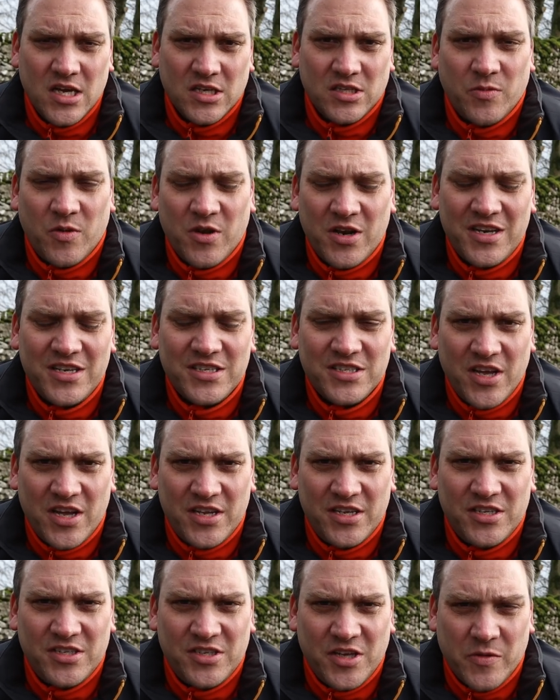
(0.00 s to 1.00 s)
So what I
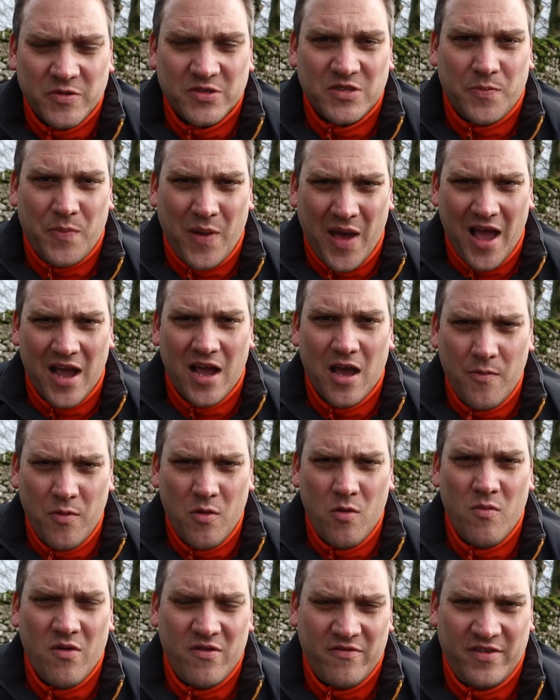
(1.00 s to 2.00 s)
decided to do was to pack
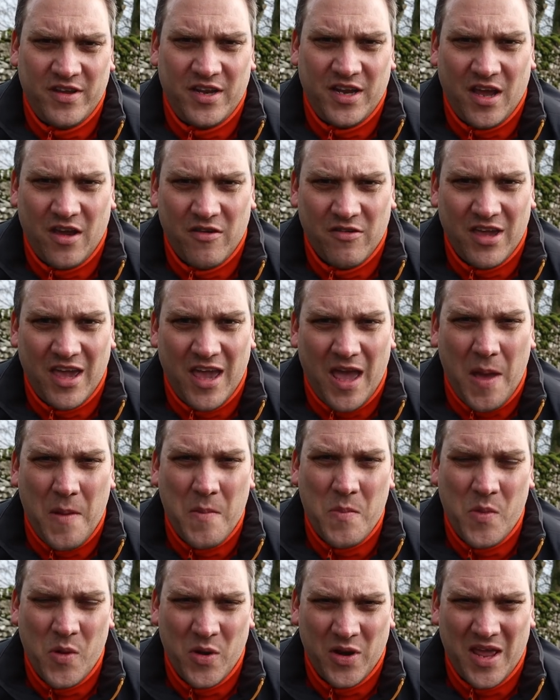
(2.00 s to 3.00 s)
up all my video gear
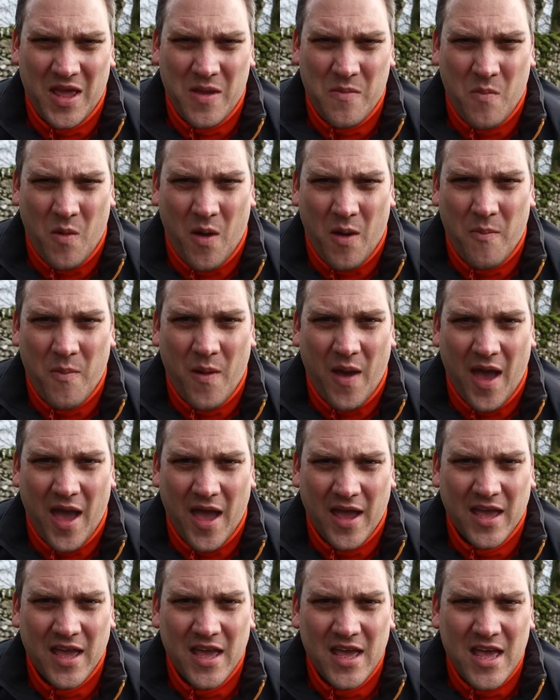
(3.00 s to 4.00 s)
and put it in my
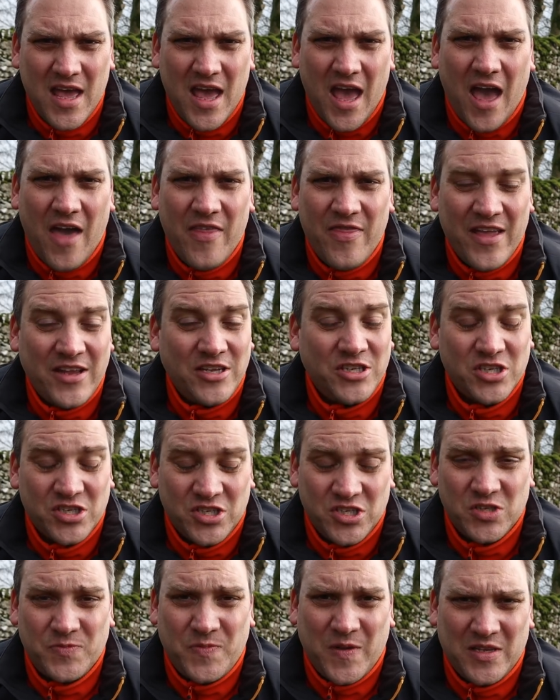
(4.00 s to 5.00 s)
bag, and then
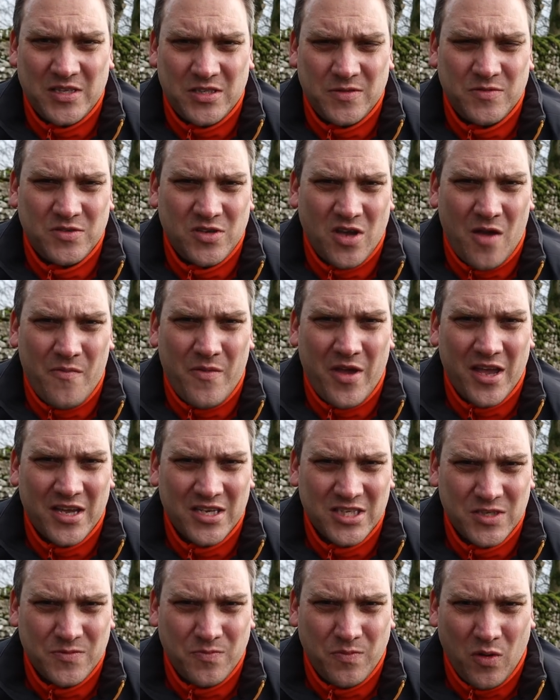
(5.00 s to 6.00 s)
just to spend some time
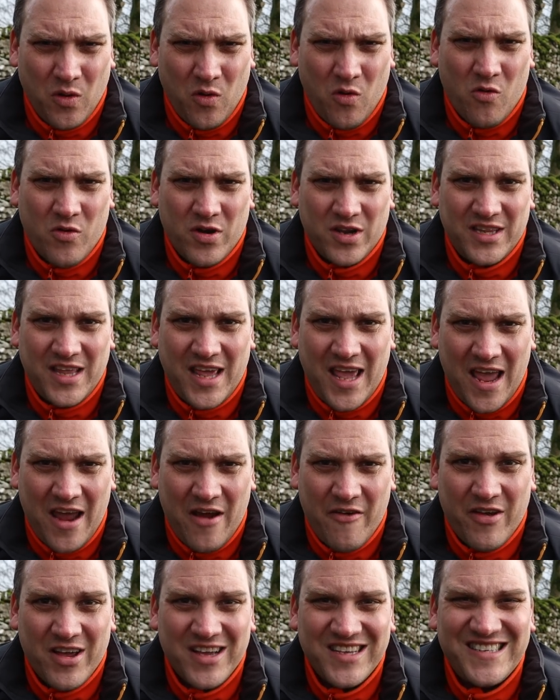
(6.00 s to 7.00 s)
exploring the
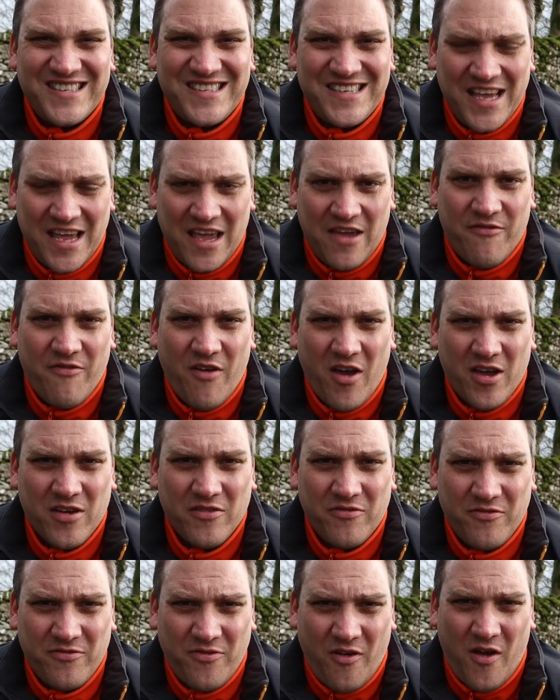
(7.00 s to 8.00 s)
area, seeing if I
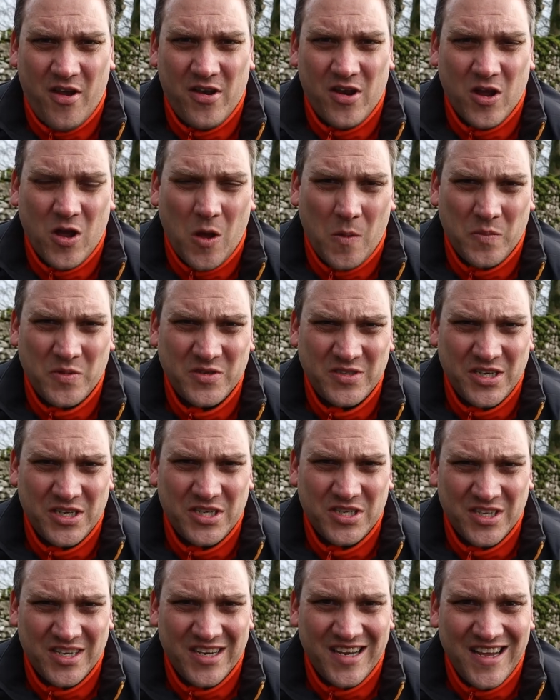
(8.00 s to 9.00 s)
could find a
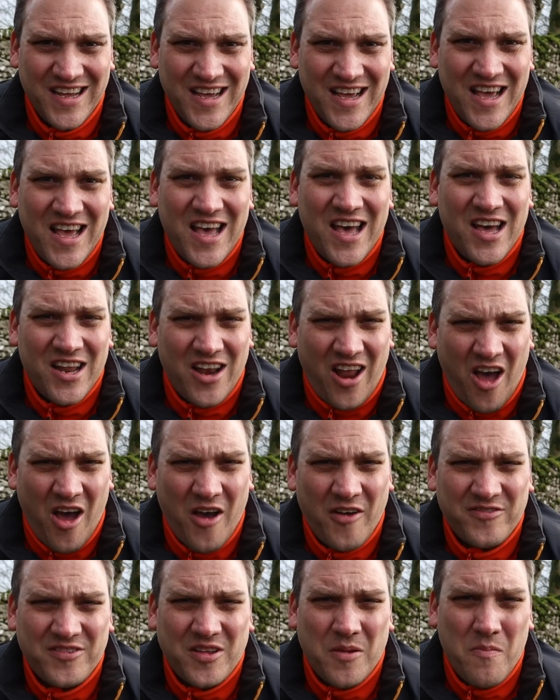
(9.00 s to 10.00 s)
composition. And
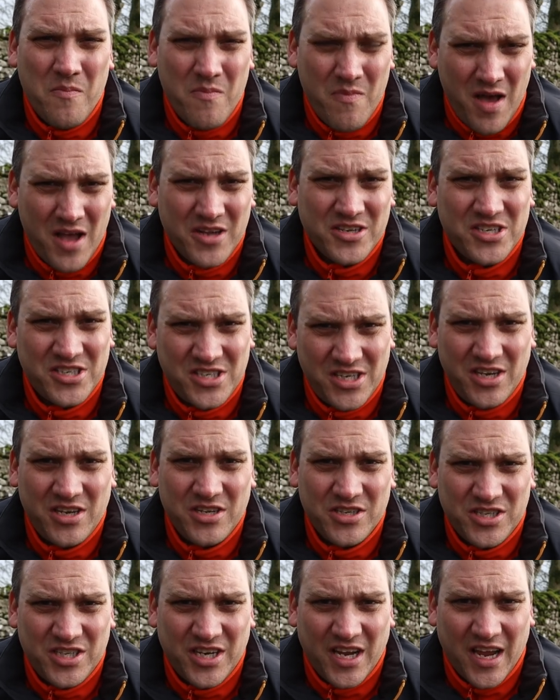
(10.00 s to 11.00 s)
after much
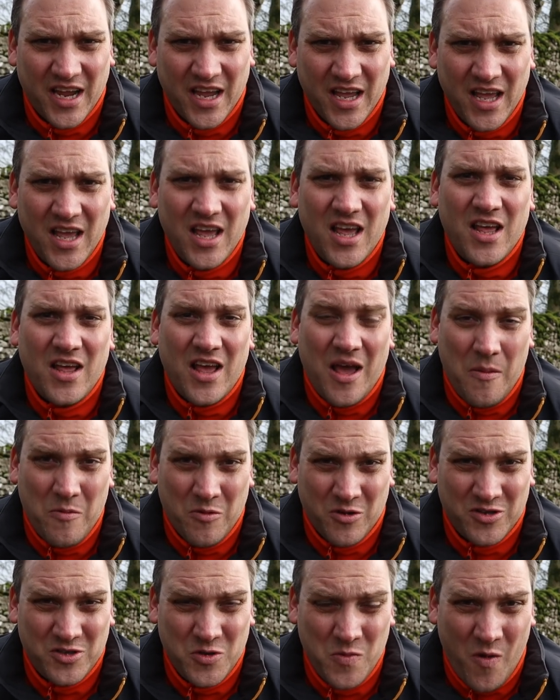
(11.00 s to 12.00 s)
searching,
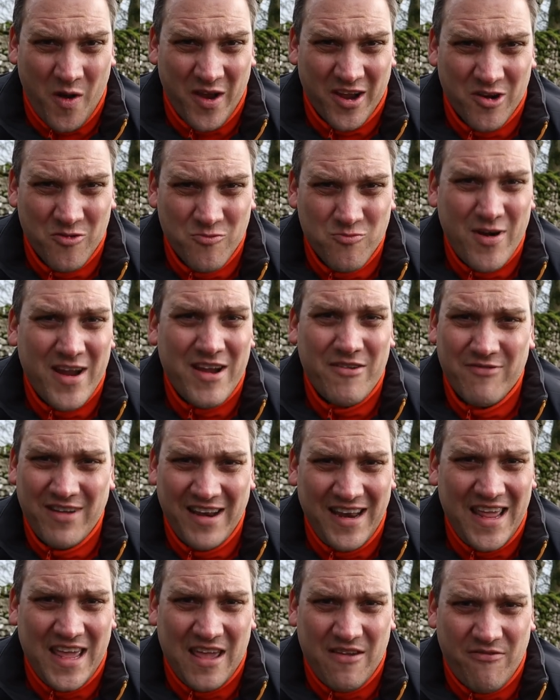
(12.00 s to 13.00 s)
and to my great
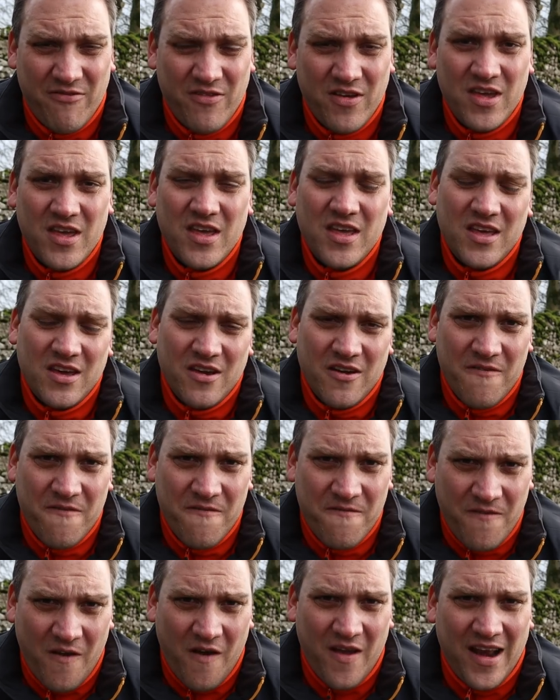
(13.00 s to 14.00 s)
relief, I
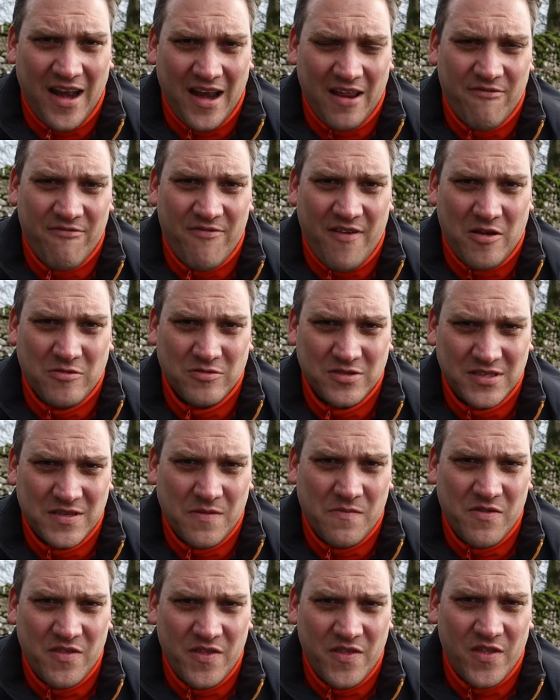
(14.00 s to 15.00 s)
finally found
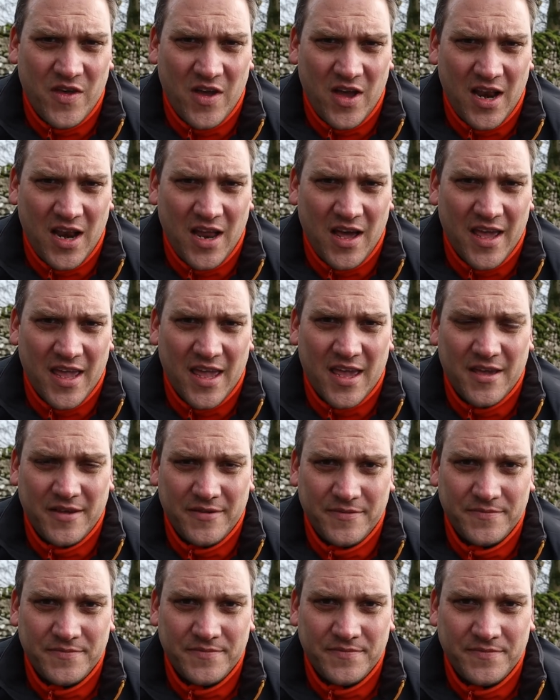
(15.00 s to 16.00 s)
something that I like.